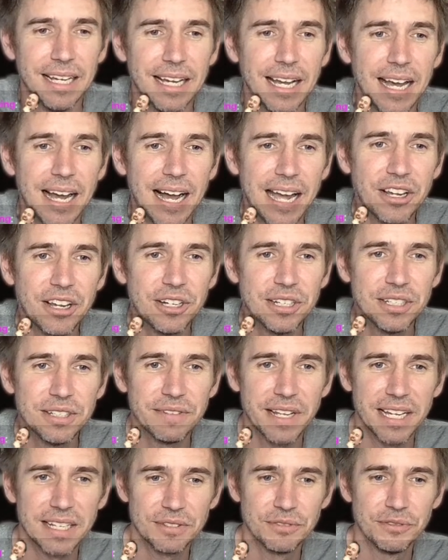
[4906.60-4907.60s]
I couldn't have
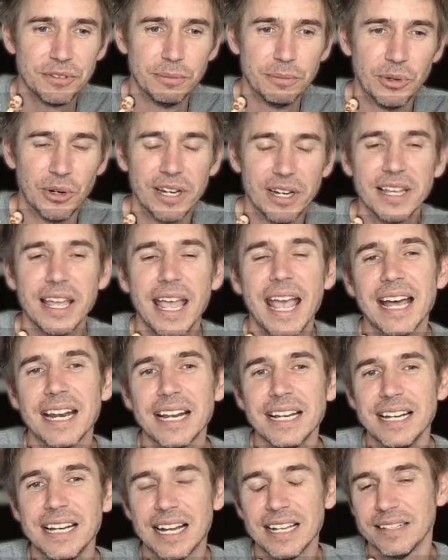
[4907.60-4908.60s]
asked for more. Had I
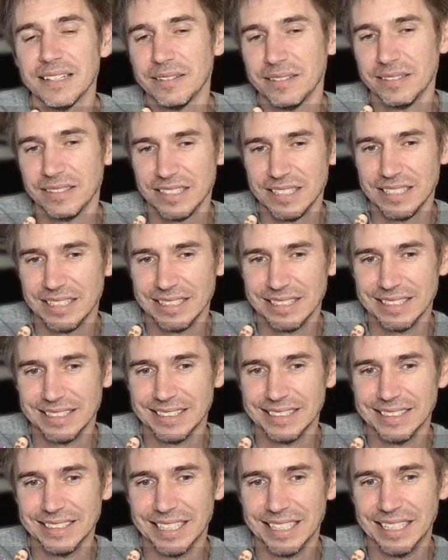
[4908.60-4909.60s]
not
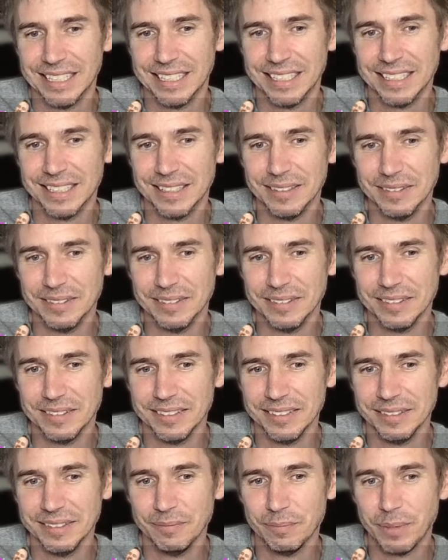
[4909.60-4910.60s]

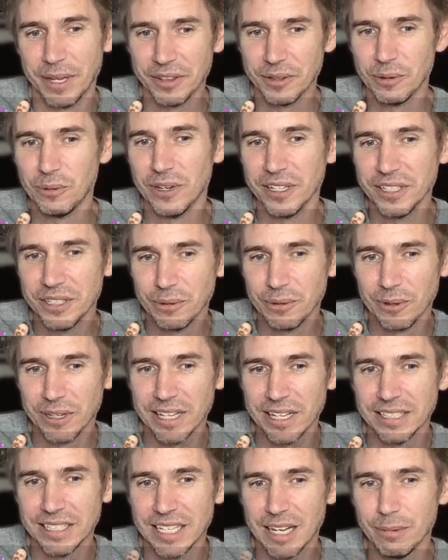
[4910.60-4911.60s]
been the one to work
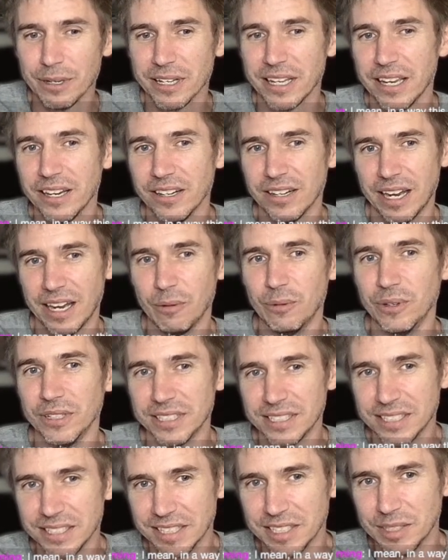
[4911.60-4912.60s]
on Doppelganger, I wouldn't
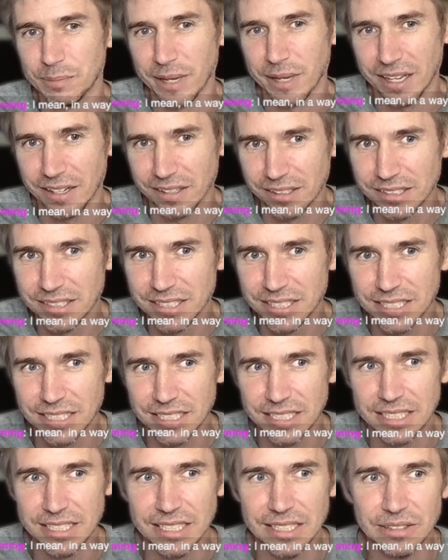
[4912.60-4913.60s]
see these patterns
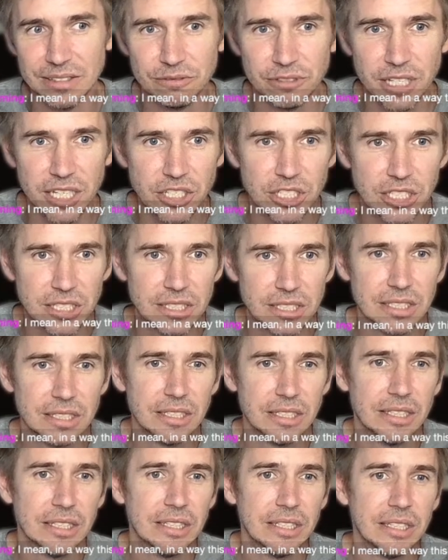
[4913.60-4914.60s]
in Richter.
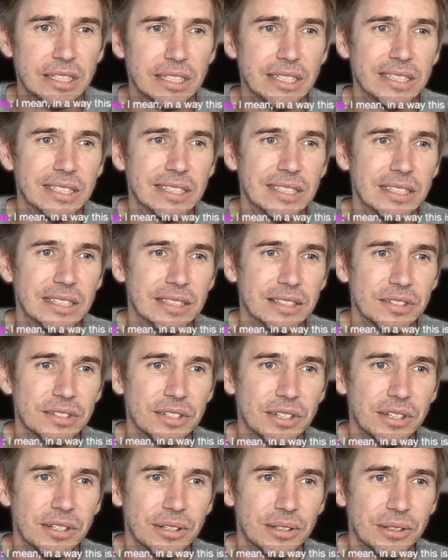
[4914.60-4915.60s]

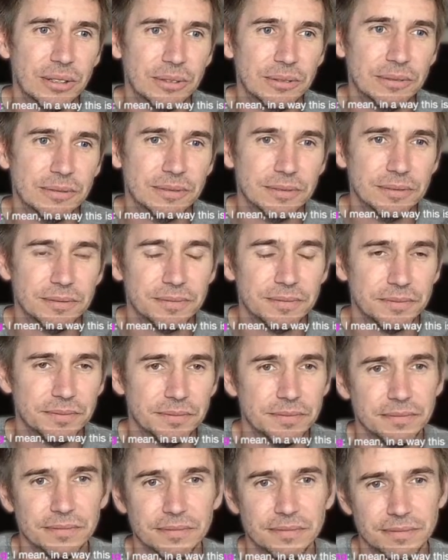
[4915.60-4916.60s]
So,
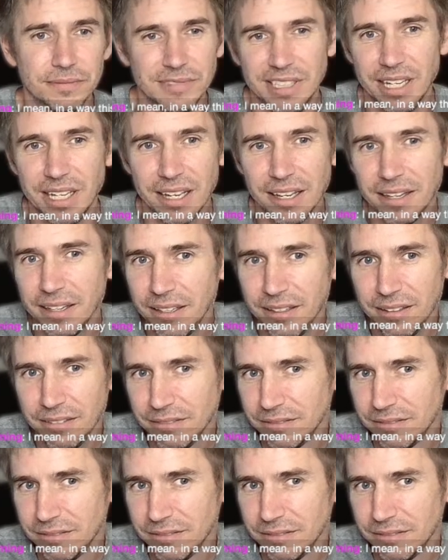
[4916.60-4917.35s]
yay.